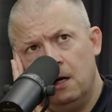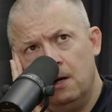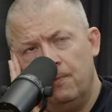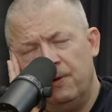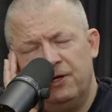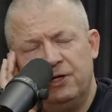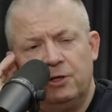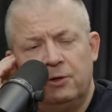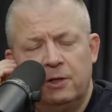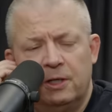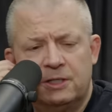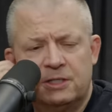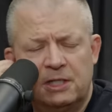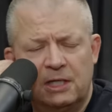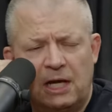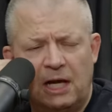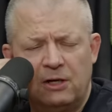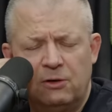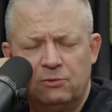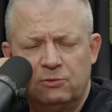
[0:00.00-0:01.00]
but you know, it's
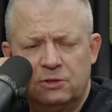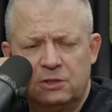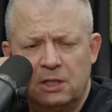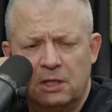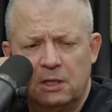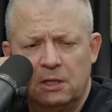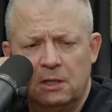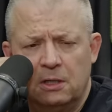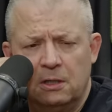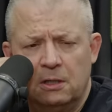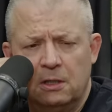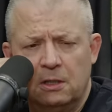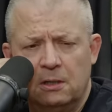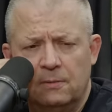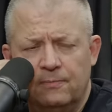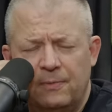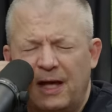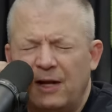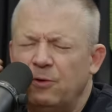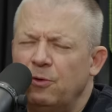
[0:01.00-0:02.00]
like I don't, uh,
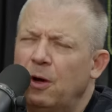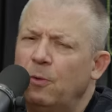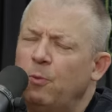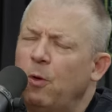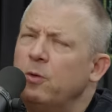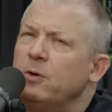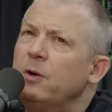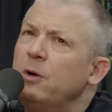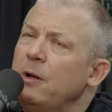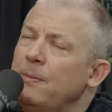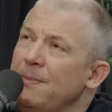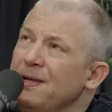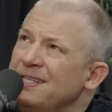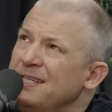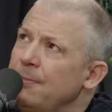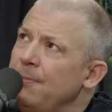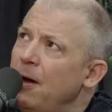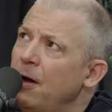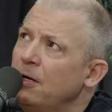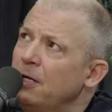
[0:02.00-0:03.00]
I don't. What would I
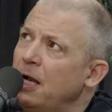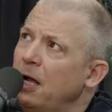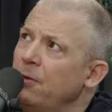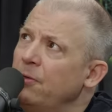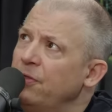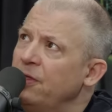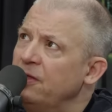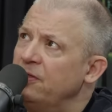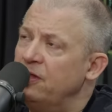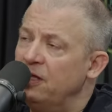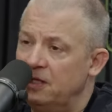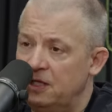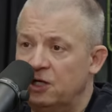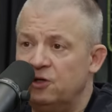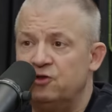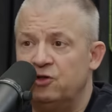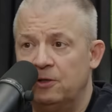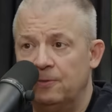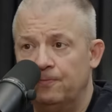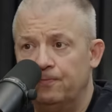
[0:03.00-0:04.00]
miss about it? I would think the
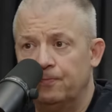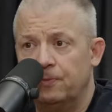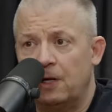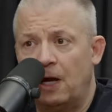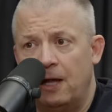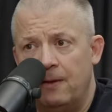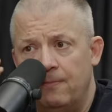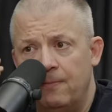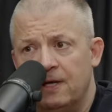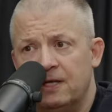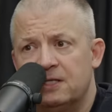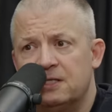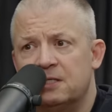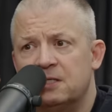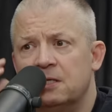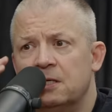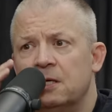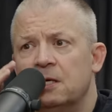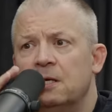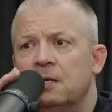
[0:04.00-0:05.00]
addiction. I
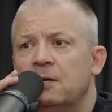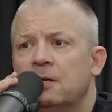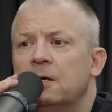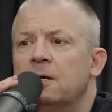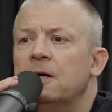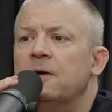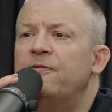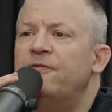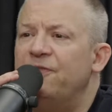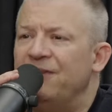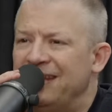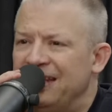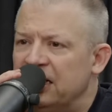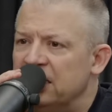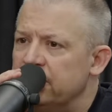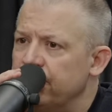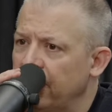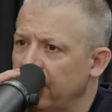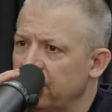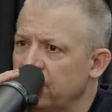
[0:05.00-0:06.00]
miss feeding
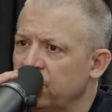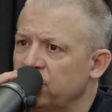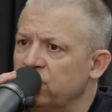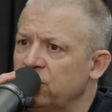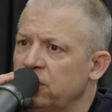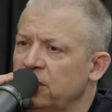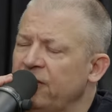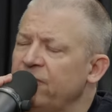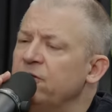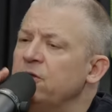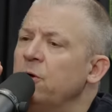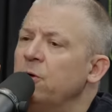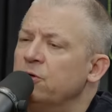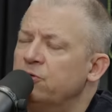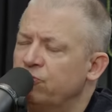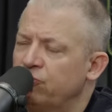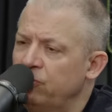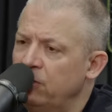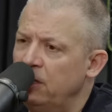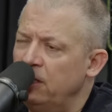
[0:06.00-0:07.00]
into my addiction, even though
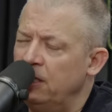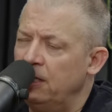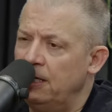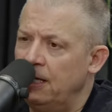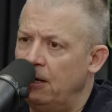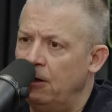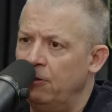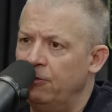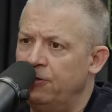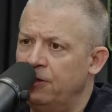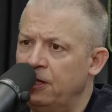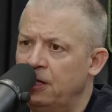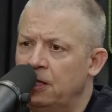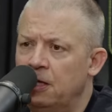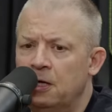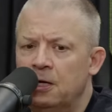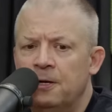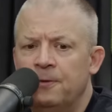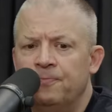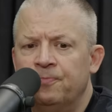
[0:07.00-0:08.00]
it's really unhealthy
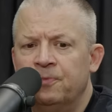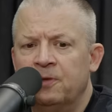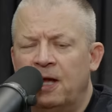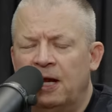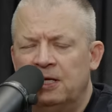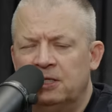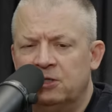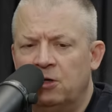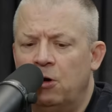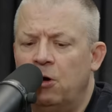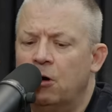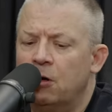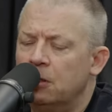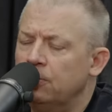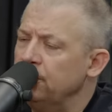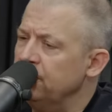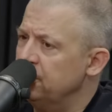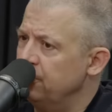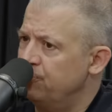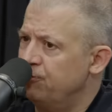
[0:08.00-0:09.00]
and it's
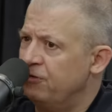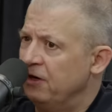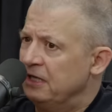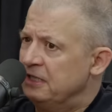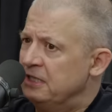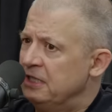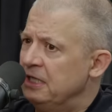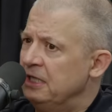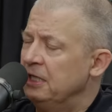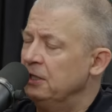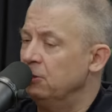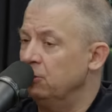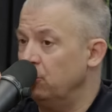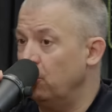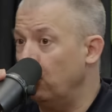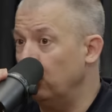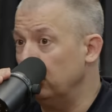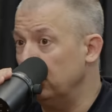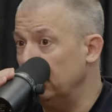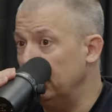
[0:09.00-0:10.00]
horribly depressing and
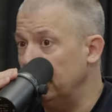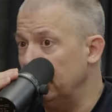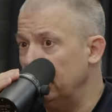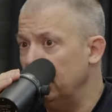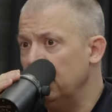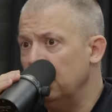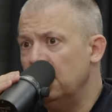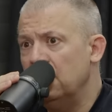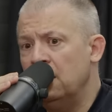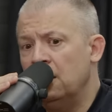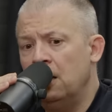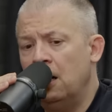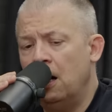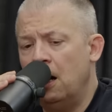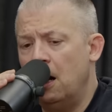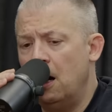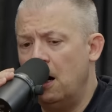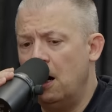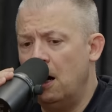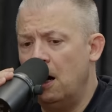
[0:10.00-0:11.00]
lonely.
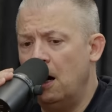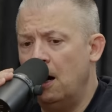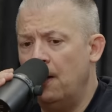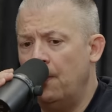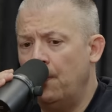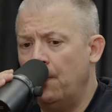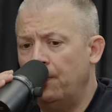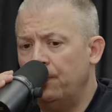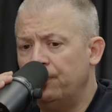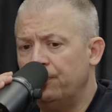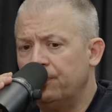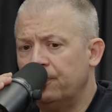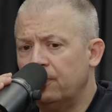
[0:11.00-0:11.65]
Um,